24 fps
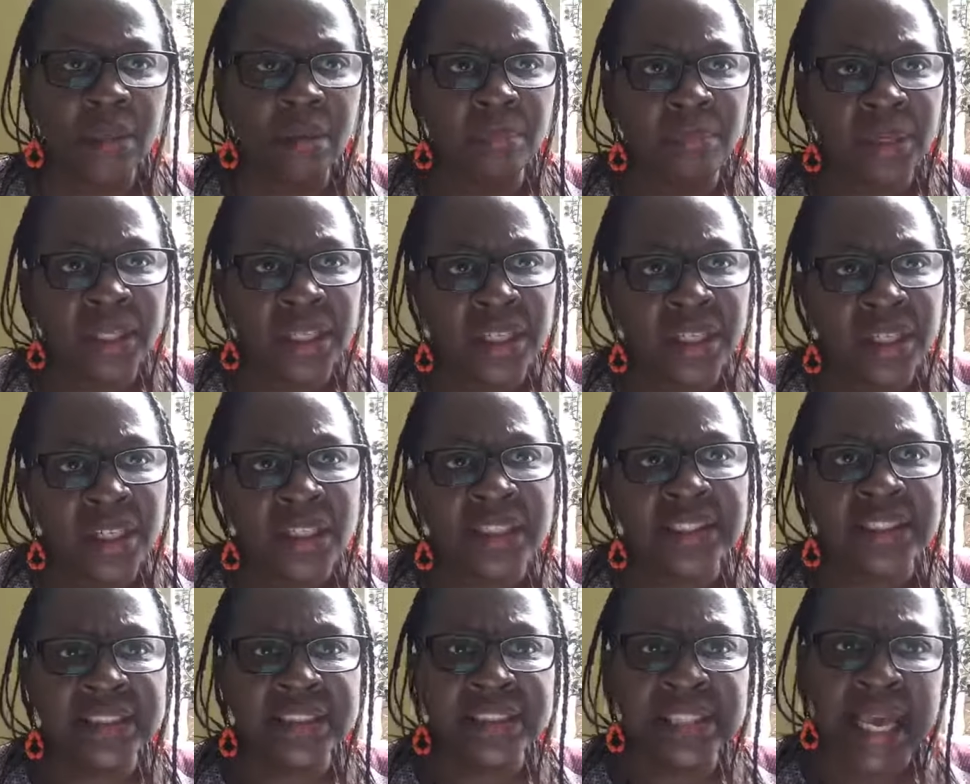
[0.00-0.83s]
but the
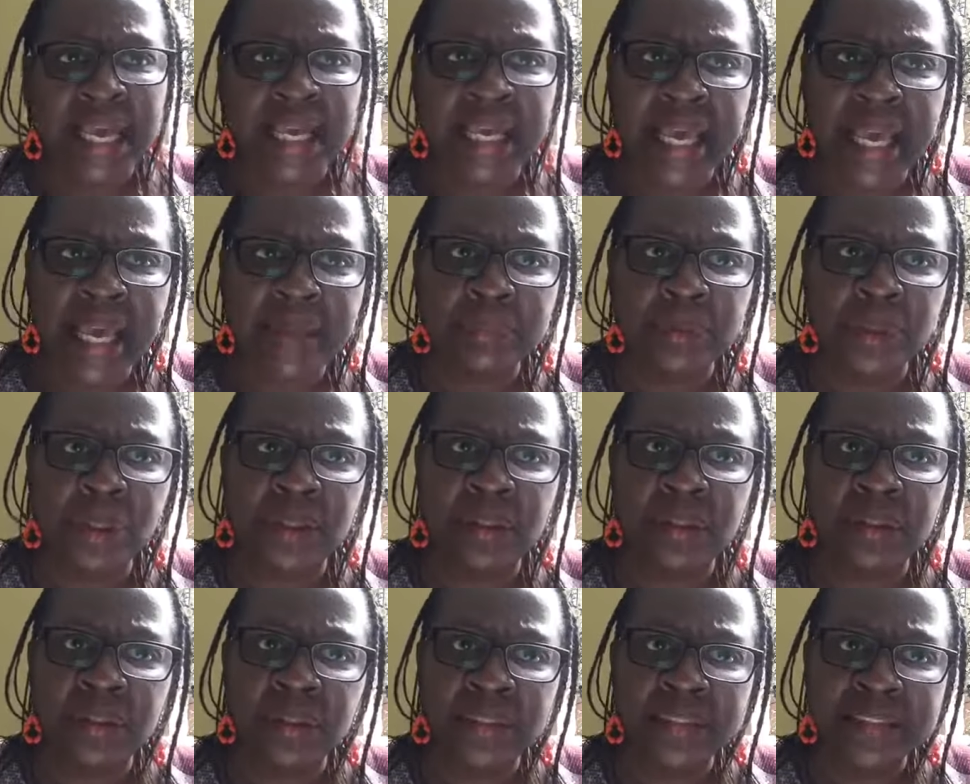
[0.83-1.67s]
nurses that kept
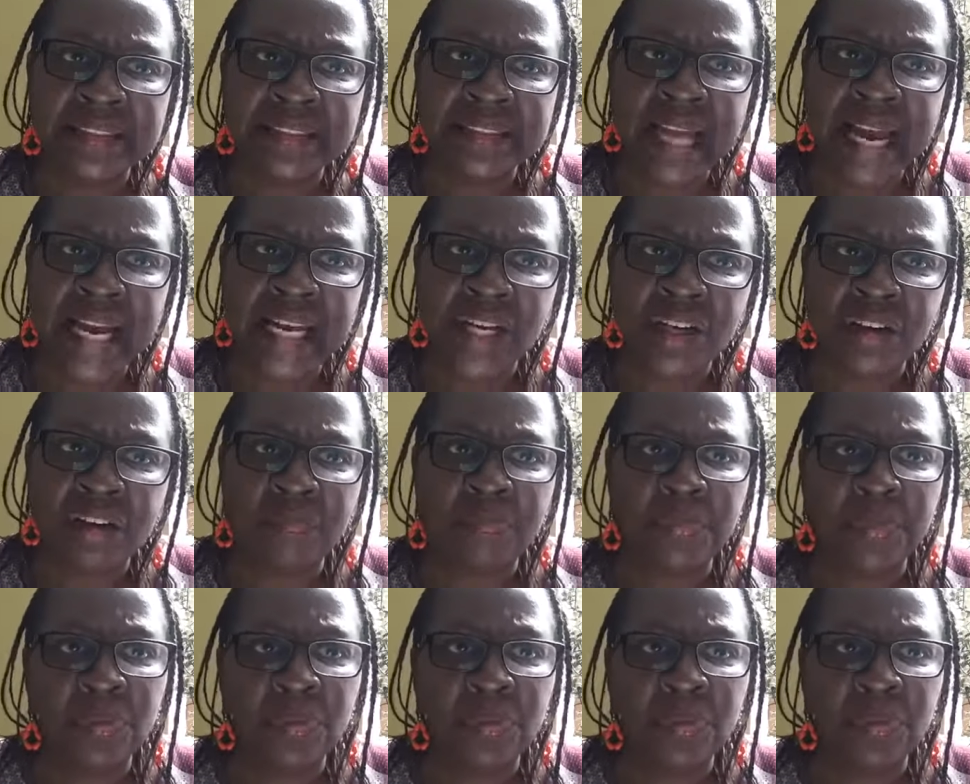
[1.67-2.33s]
on signing off